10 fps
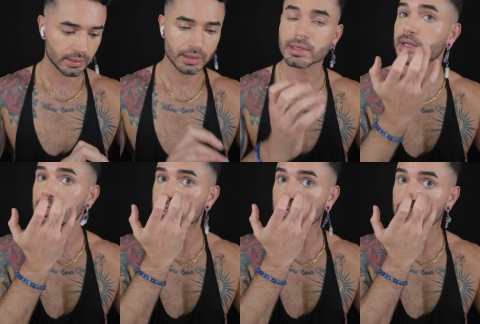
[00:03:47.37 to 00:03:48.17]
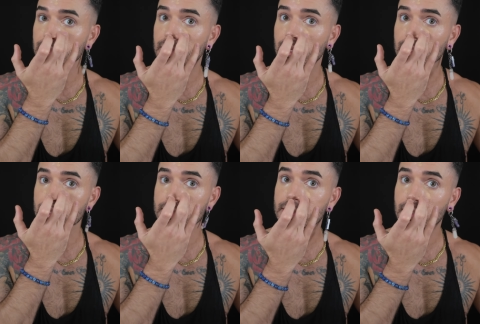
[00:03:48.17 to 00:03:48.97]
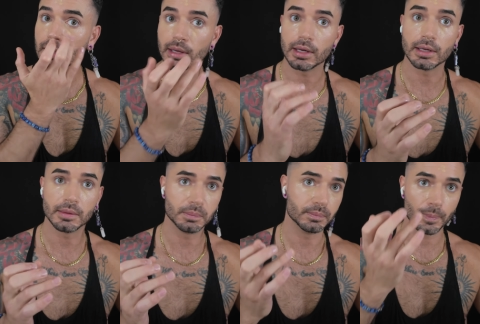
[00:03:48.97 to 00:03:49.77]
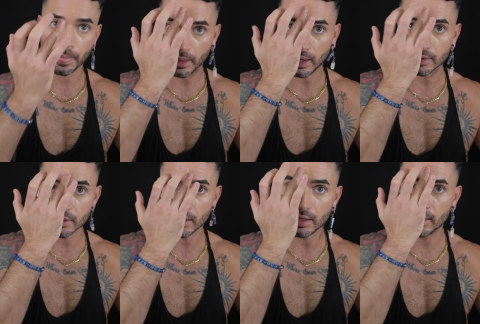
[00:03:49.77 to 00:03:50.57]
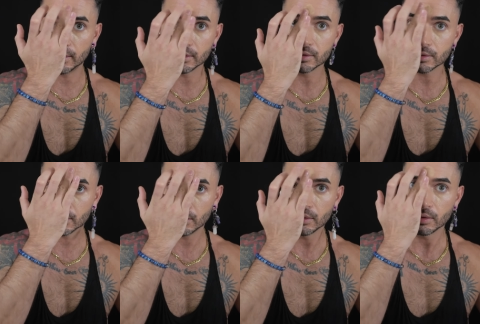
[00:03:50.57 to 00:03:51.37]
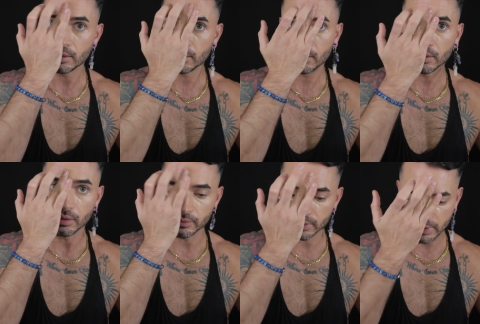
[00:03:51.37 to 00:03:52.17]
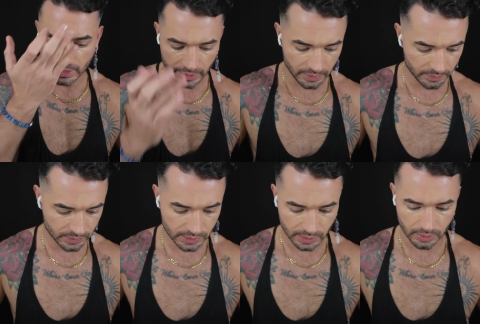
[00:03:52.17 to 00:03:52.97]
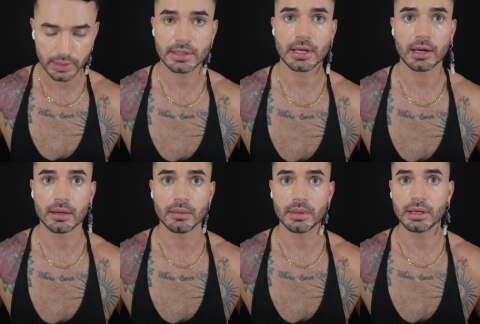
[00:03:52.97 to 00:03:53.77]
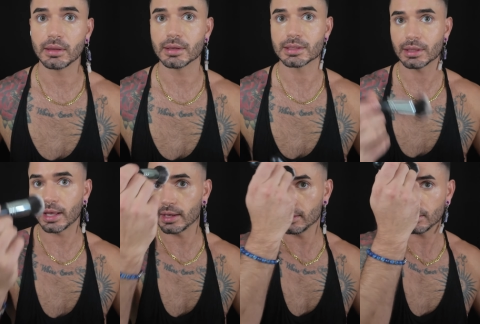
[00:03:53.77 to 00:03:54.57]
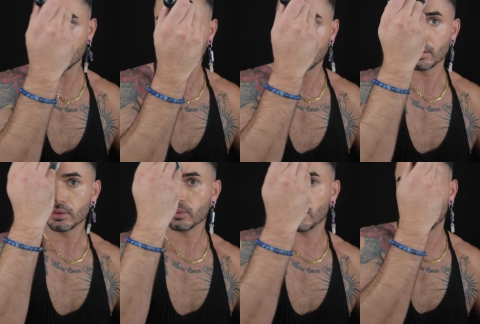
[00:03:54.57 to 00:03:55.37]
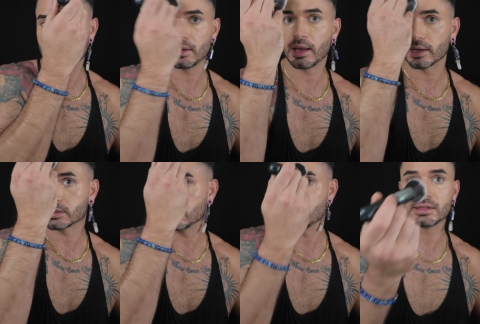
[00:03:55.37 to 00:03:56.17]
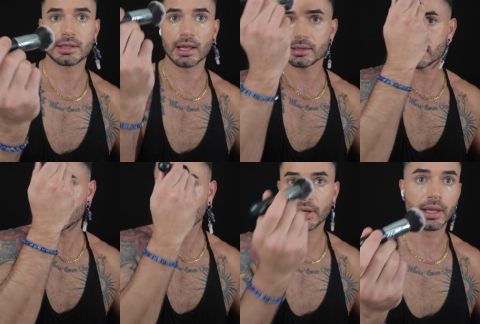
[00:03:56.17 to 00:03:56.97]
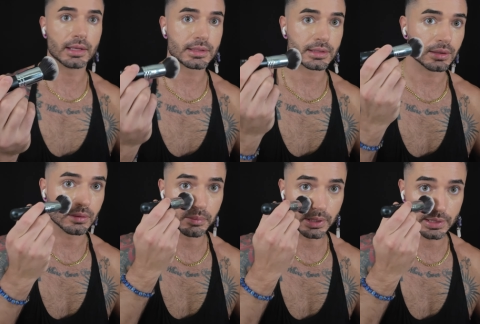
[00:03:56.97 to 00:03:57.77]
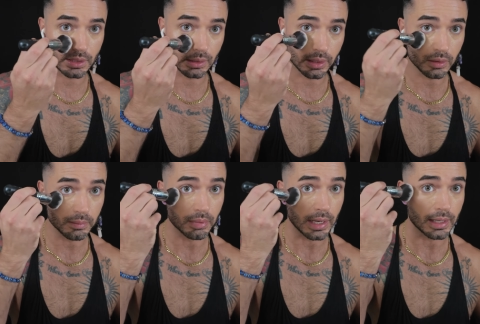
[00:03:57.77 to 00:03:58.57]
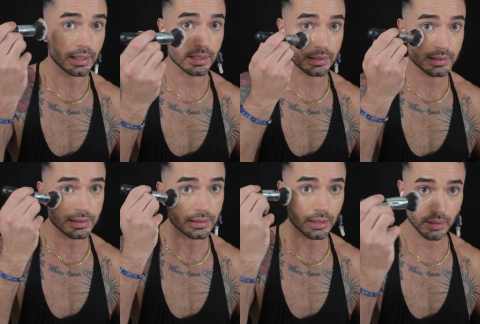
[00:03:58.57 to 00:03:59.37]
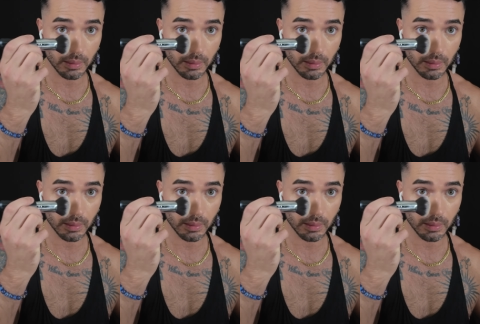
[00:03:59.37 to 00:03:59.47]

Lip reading: The skin tint does oxidize over time, so it's not going to be this light when it actually sets, but it still brings a little brightness.